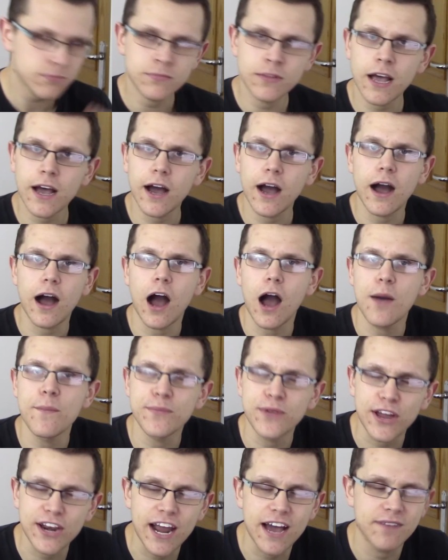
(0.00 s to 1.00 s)
no,
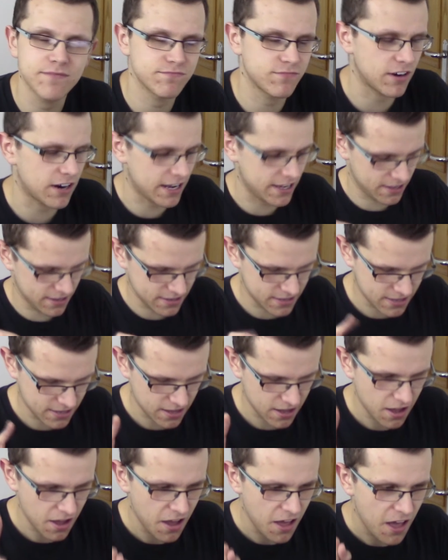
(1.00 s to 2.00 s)
I'm gonna, right,
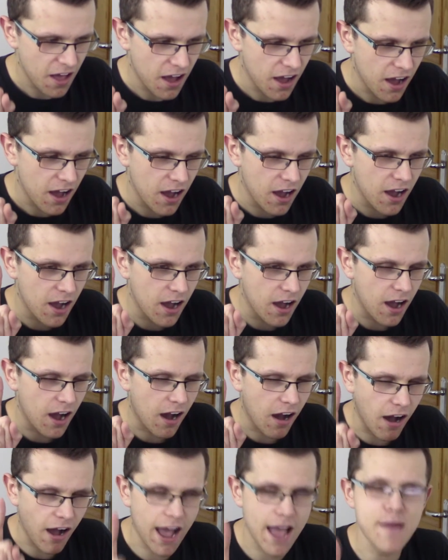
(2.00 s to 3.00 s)

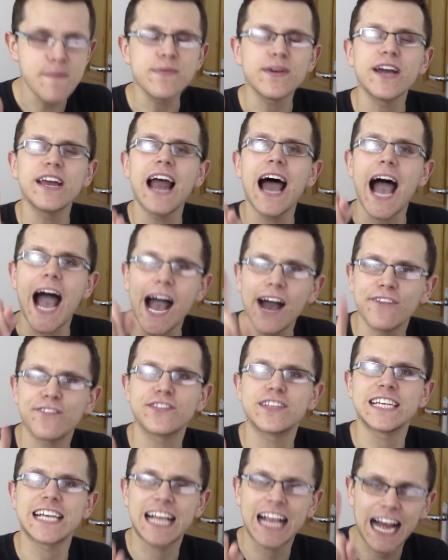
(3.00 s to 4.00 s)
I'm gonna
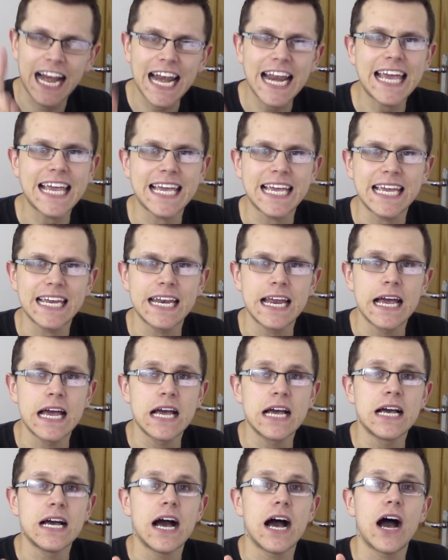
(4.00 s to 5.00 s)
have to clean
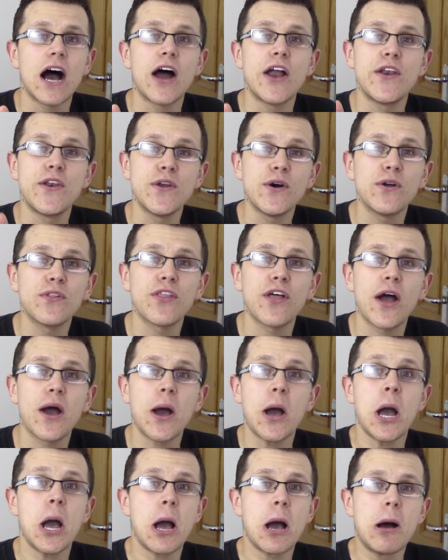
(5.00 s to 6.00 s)

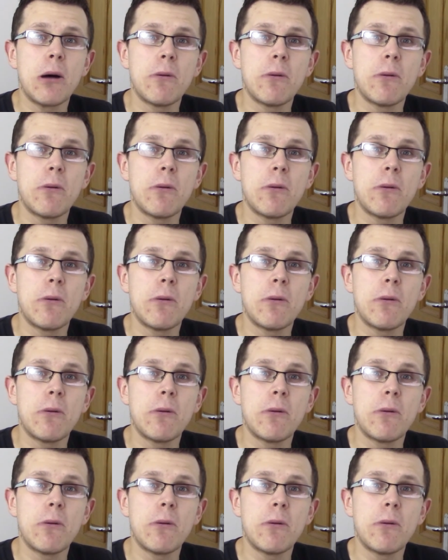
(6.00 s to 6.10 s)
another